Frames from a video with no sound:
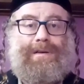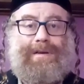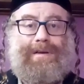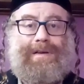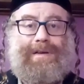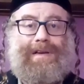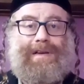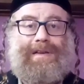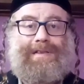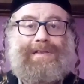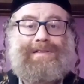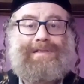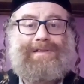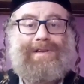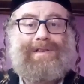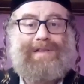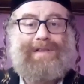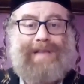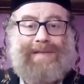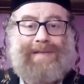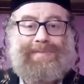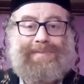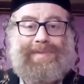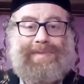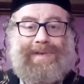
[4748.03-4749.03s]
Okay. So
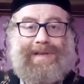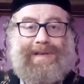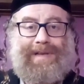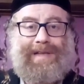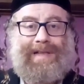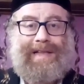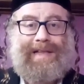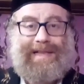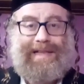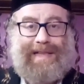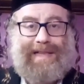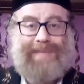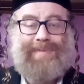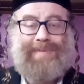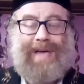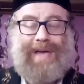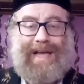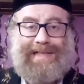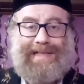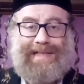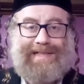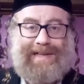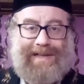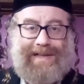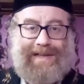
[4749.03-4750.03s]
let me let me
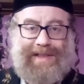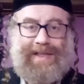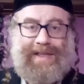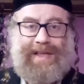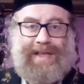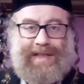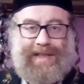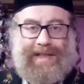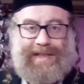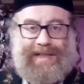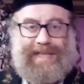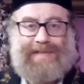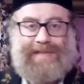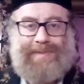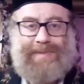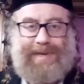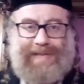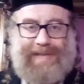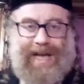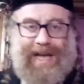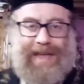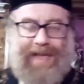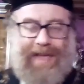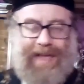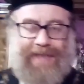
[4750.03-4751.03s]
answer this
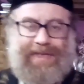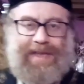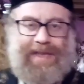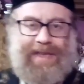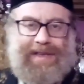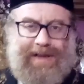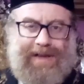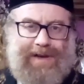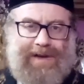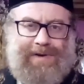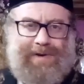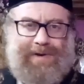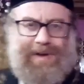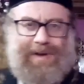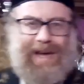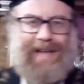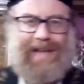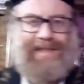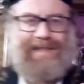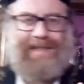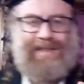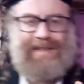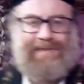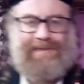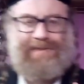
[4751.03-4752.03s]
question. I, I think you
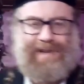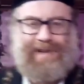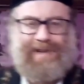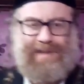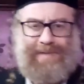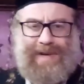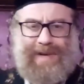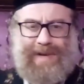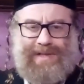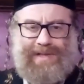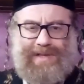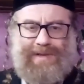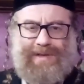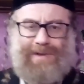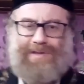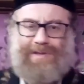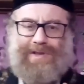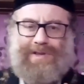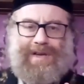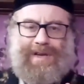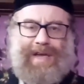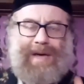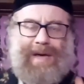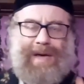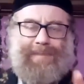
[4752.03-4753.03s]
had a different question
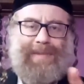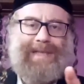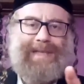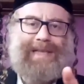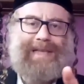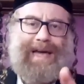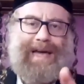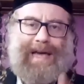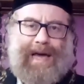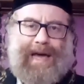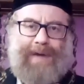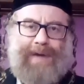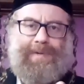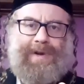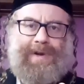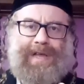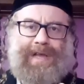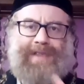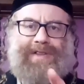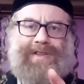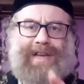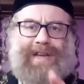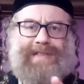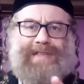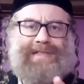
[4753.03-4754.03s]
also, but I, I want
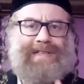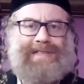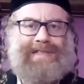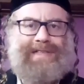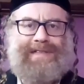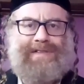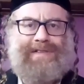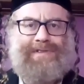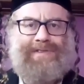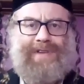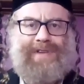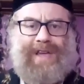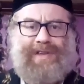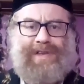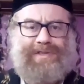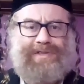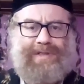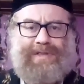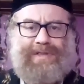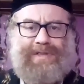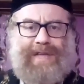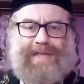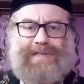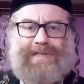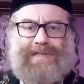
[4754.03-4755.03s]
to address this
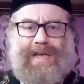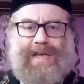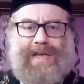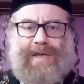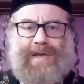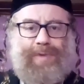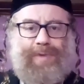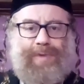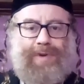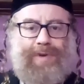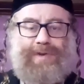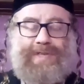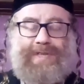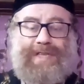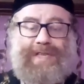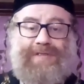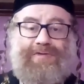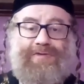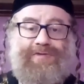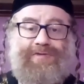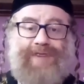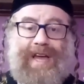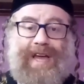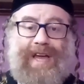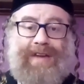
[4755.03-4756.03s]
situation. That's because
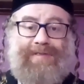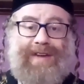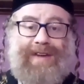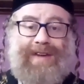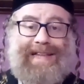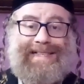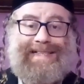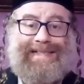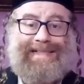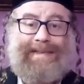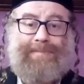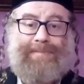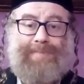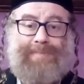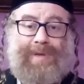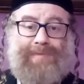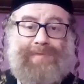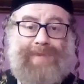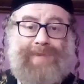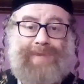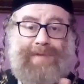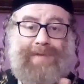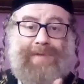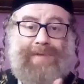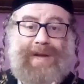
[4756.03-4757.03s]
it's very very
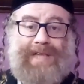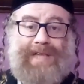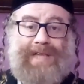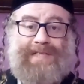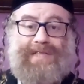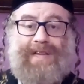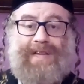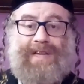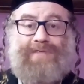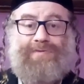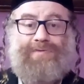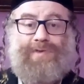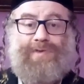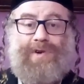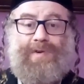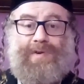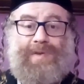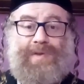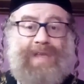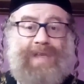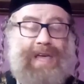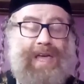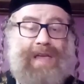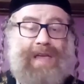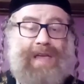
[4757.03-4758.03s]
simple, very very
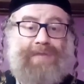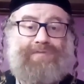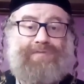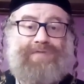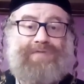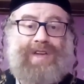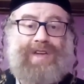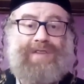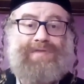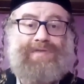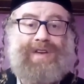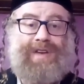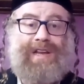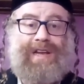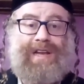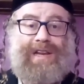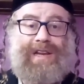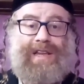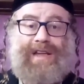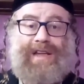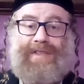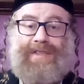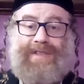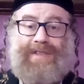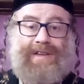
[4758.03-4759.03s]
straightforward, and very very
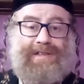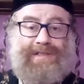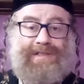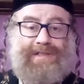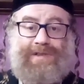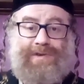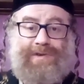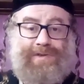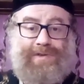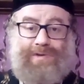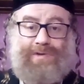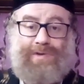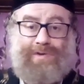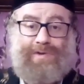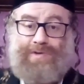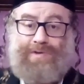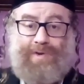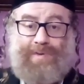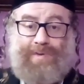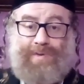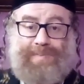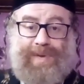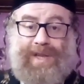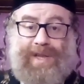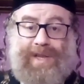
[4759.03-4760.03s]
clear. There is no no
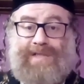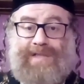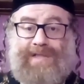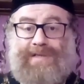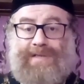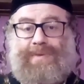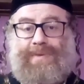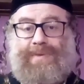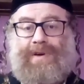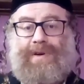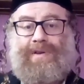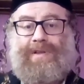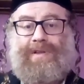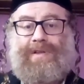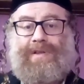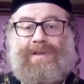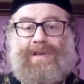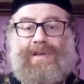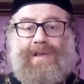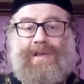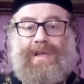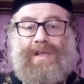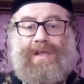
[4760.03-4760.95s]
two opinions about it,